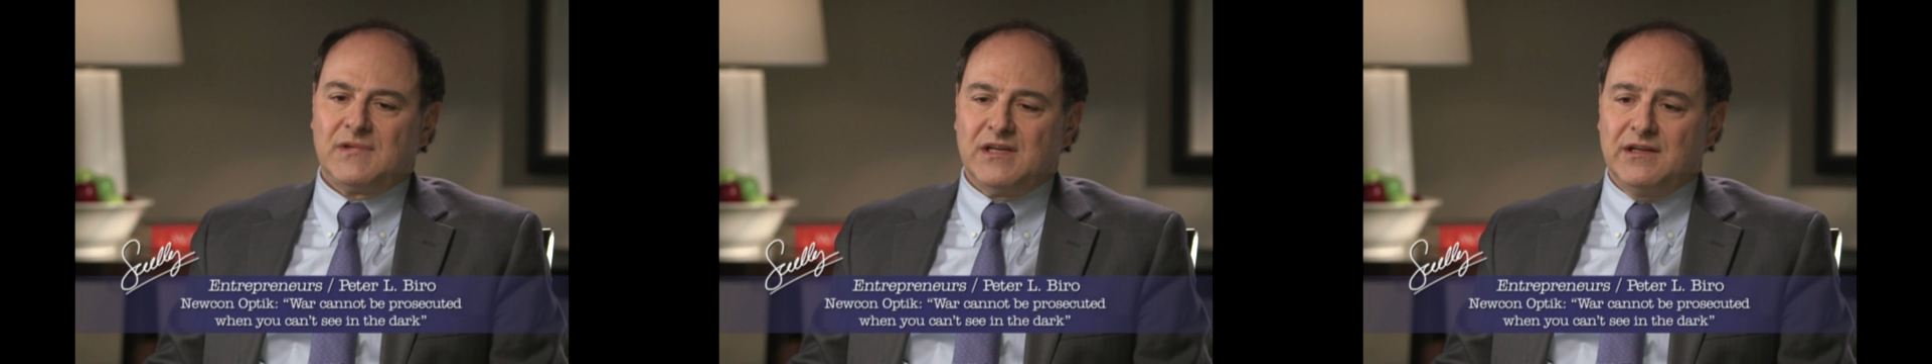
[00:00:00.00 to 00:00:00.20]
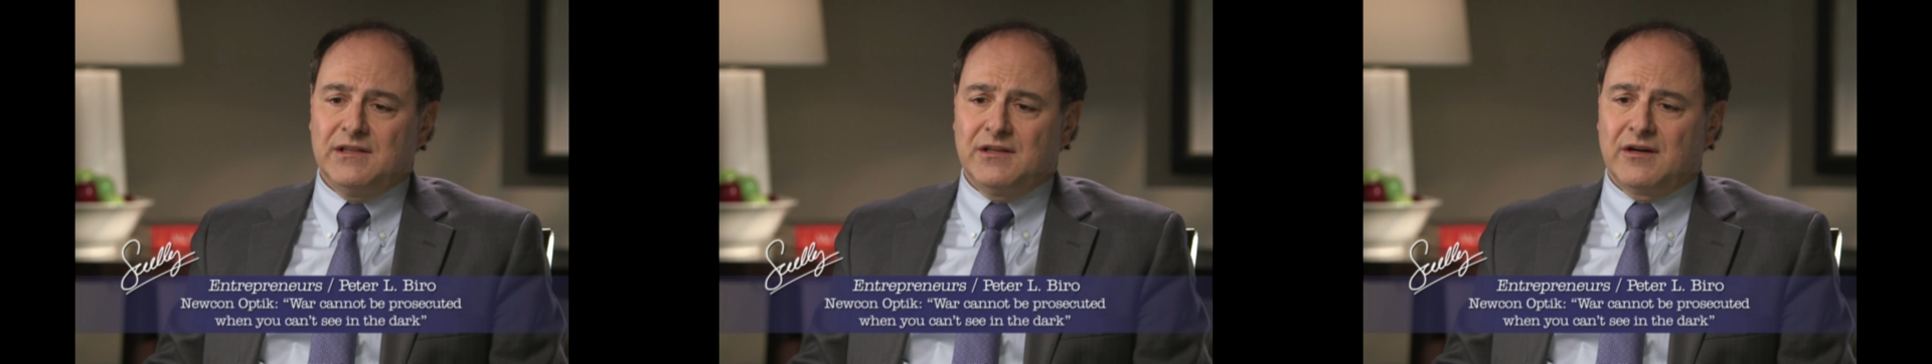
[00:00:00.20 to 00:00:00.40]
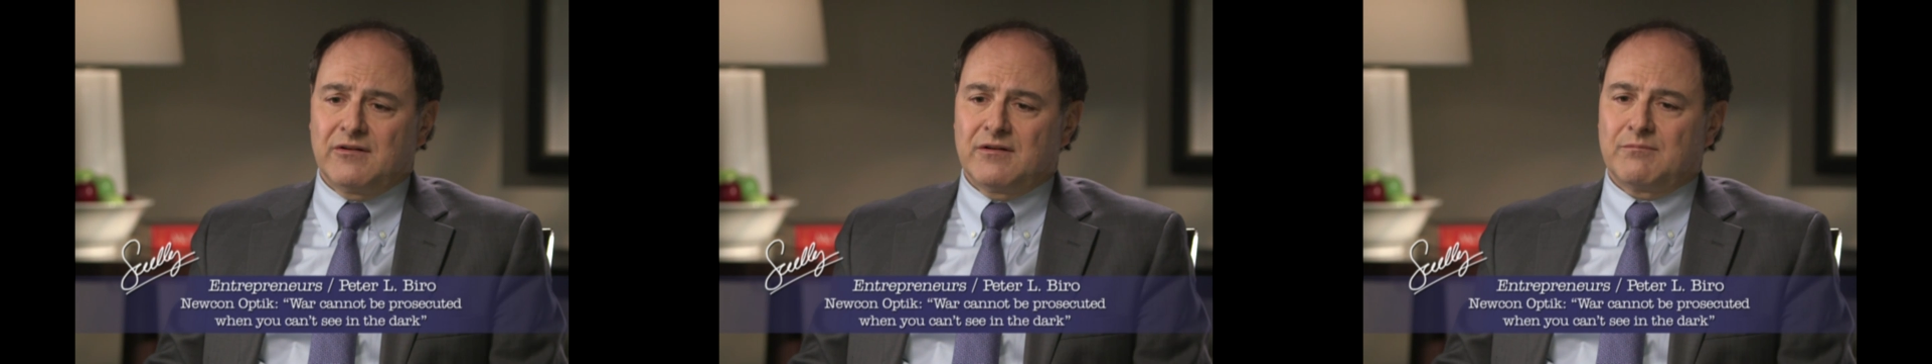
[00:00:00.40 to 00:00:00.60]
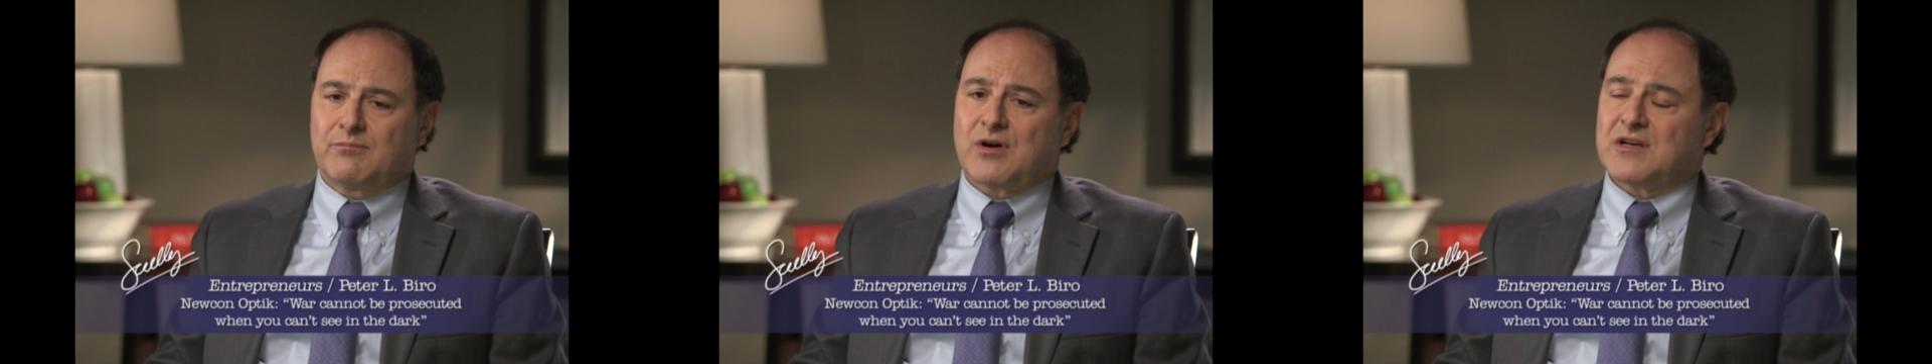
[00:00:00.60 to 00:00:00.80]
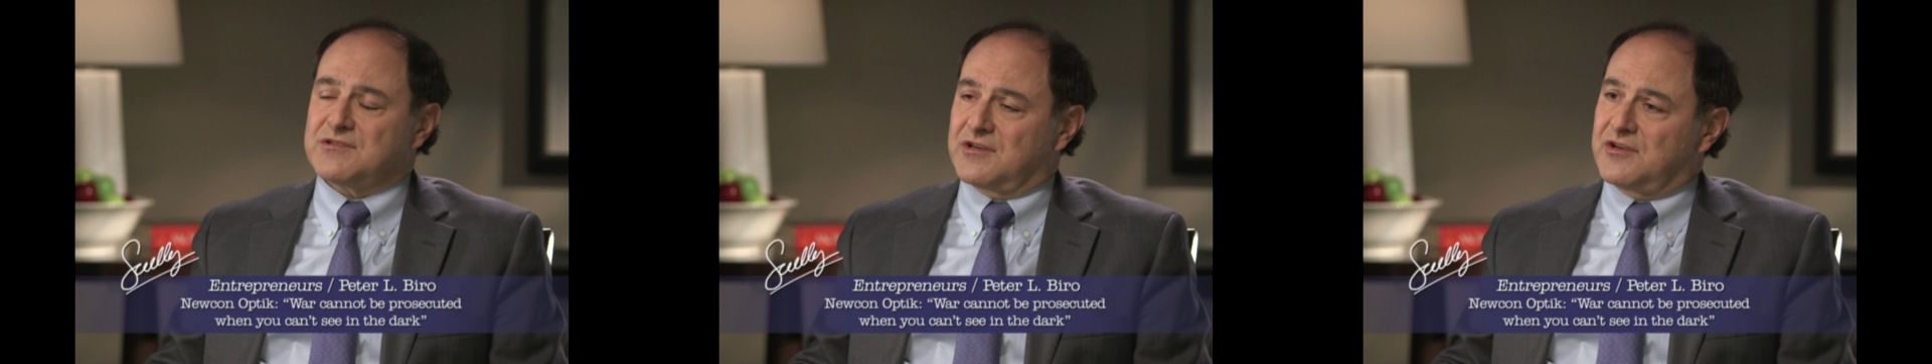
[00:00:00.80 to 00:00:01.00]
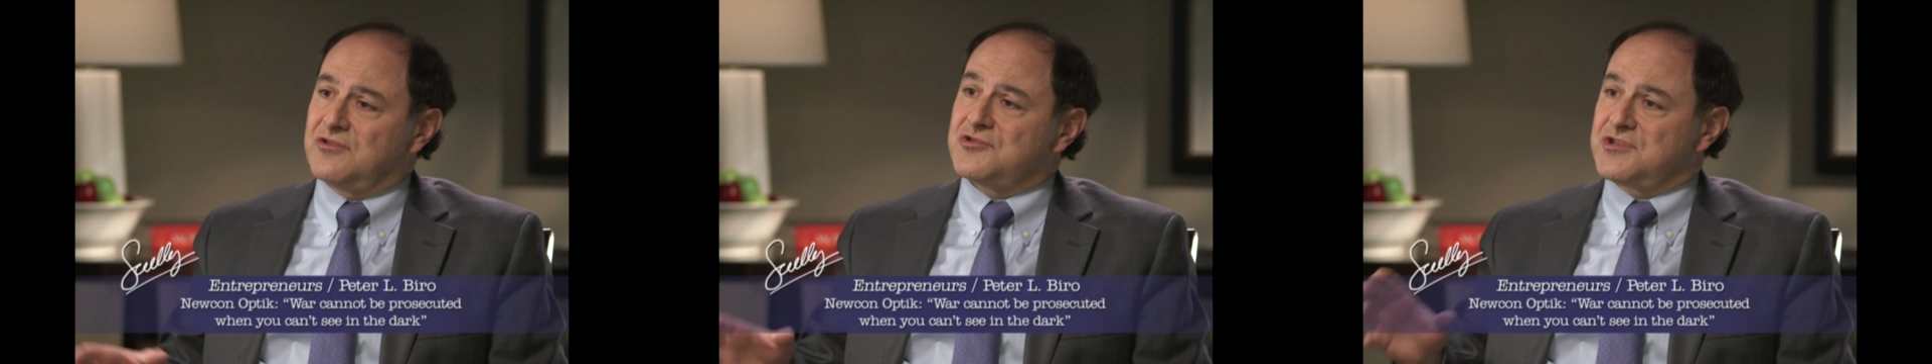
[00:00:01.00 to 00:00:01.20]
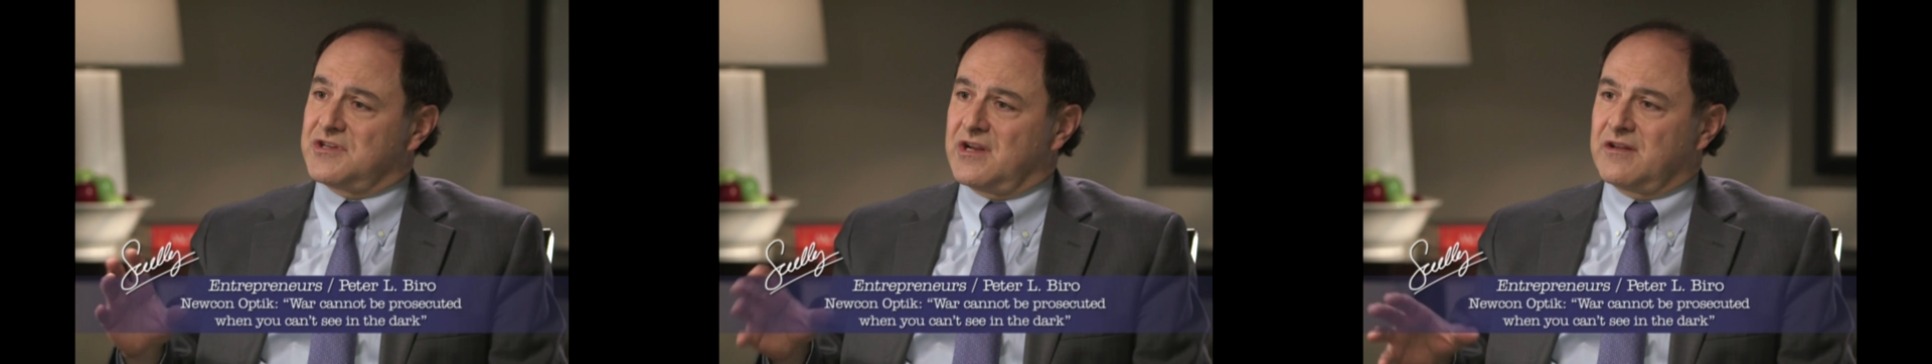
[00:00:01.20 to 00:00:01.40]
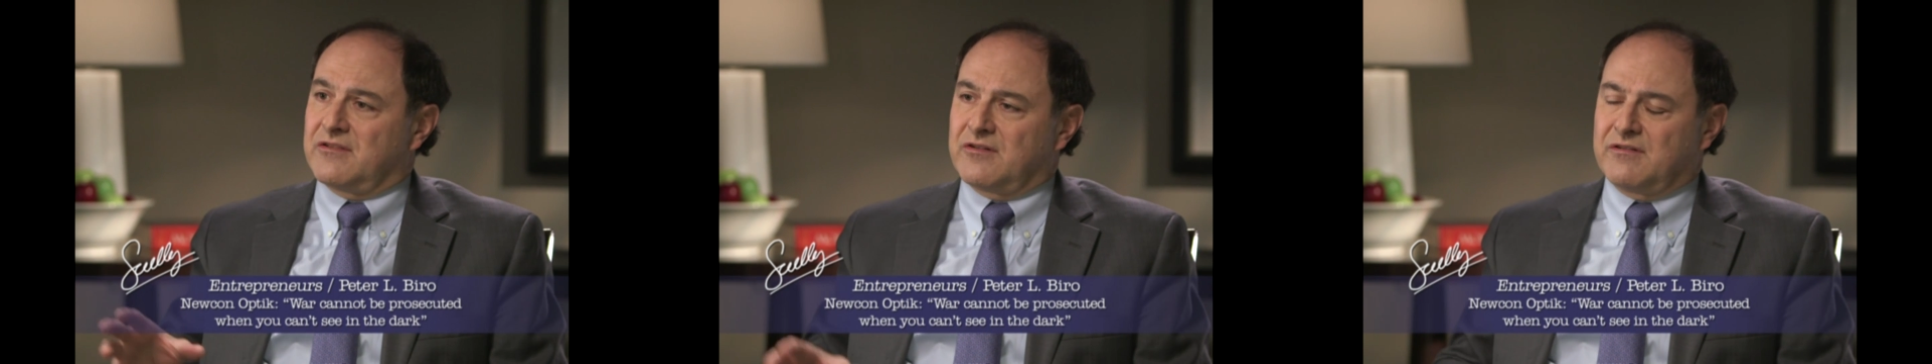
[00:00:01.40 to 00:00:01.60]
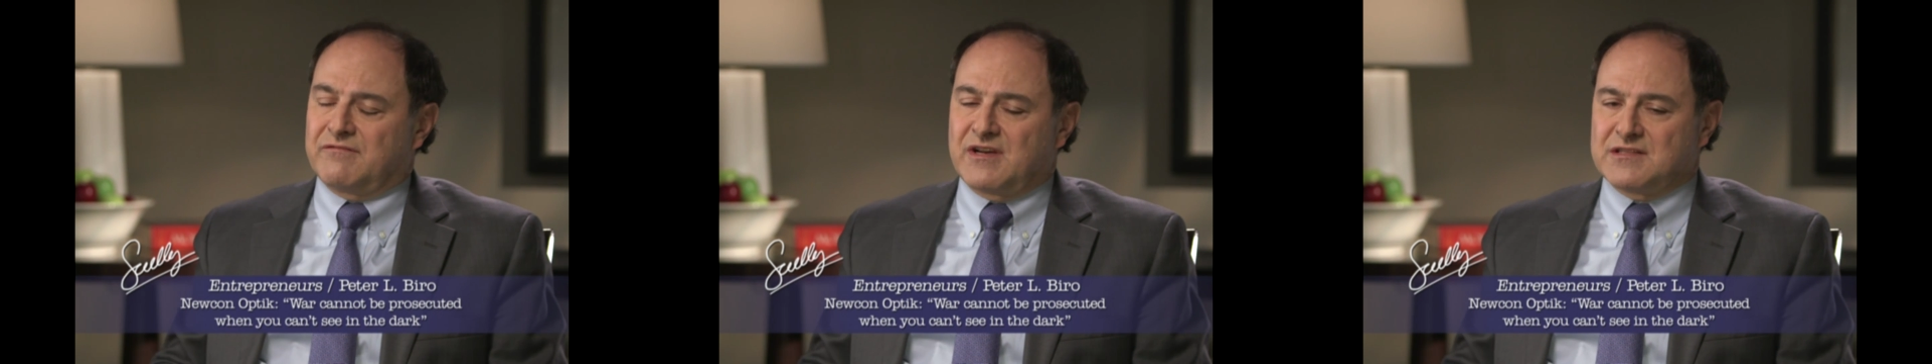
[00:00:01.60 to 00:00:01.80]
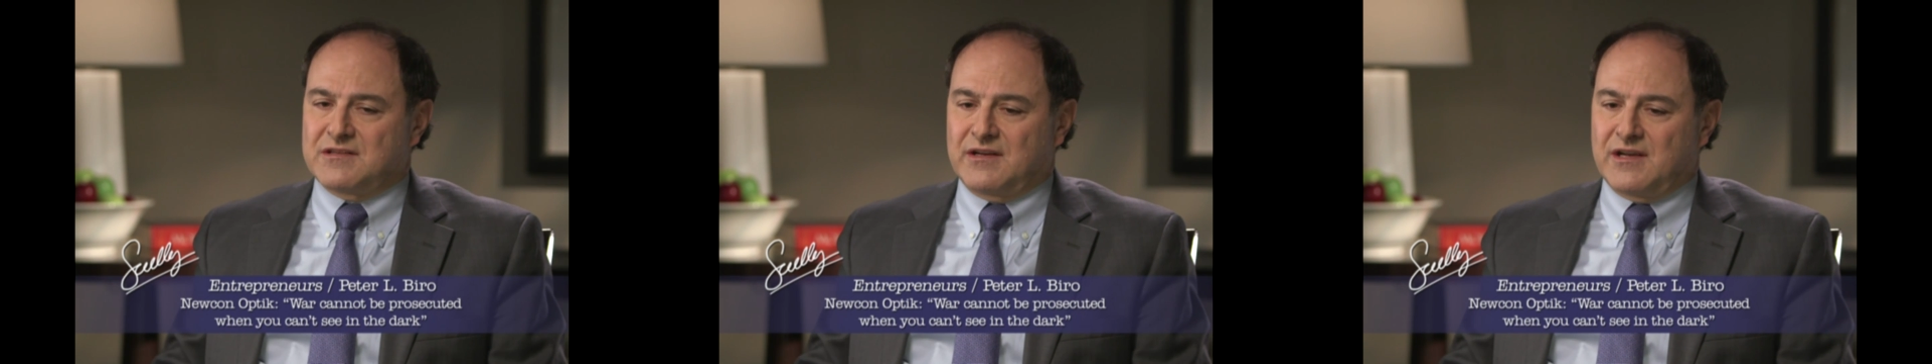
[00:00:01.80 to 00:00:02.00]
in their prosecution and in their
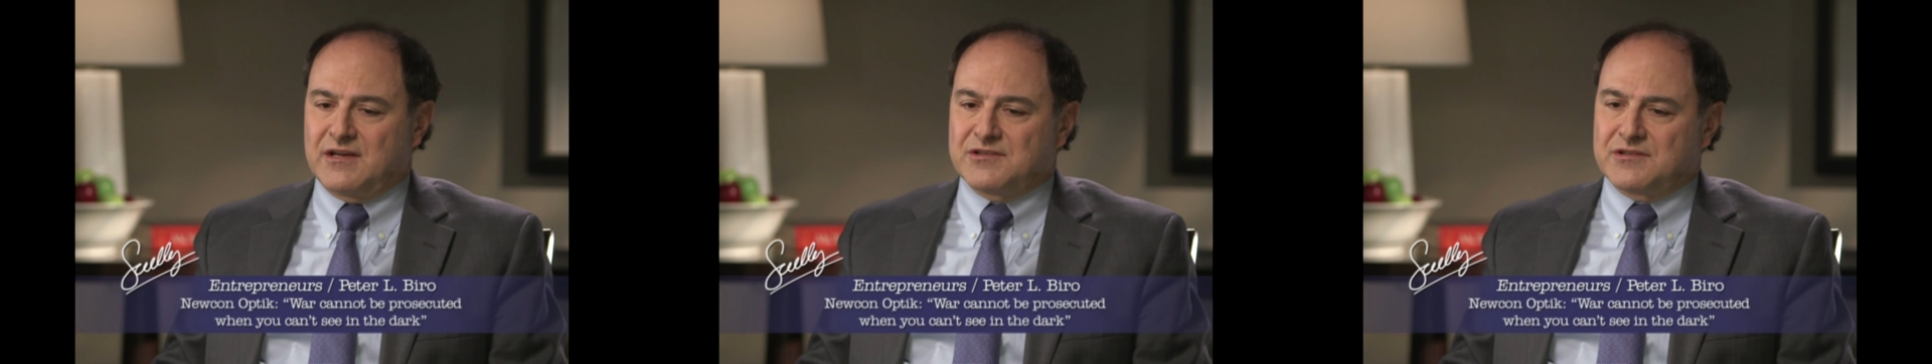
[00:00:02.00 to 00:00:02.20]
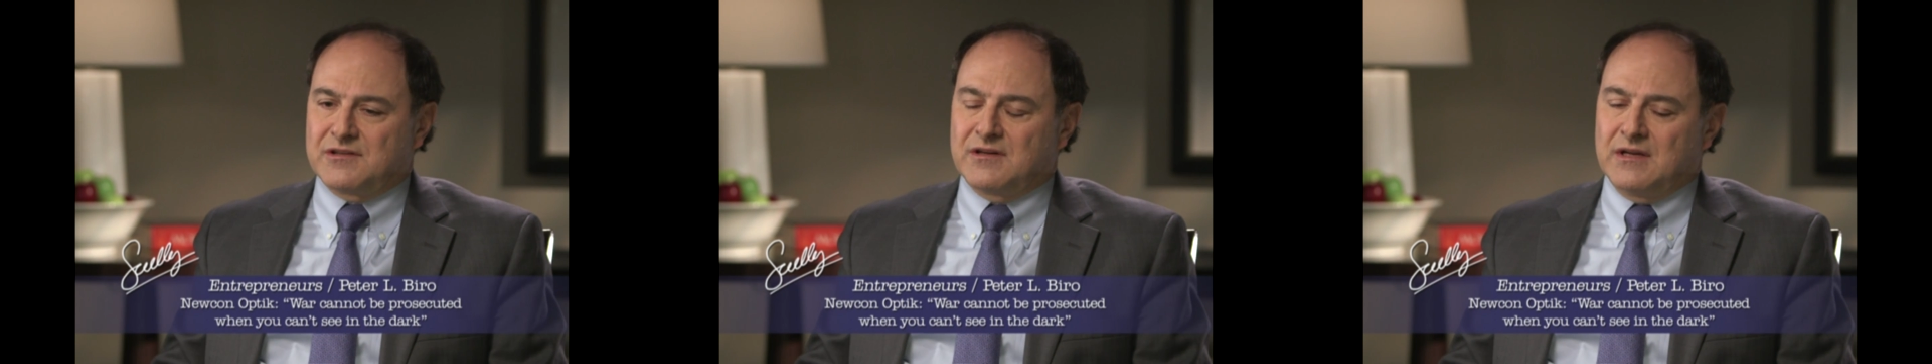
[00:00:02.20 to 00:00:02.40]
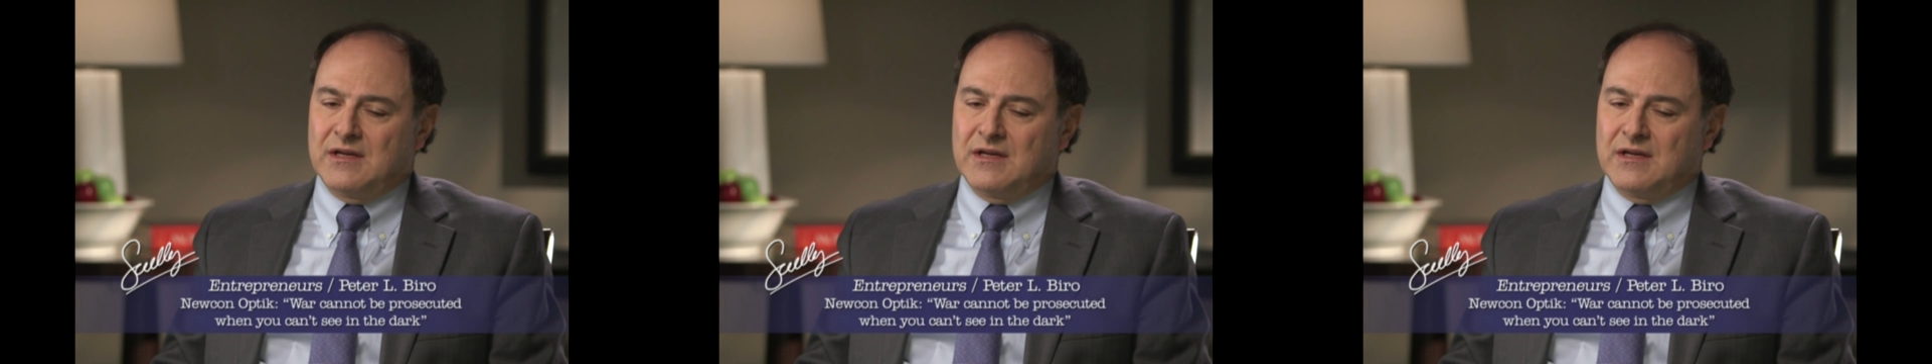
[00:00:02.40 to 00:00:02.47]
investigation.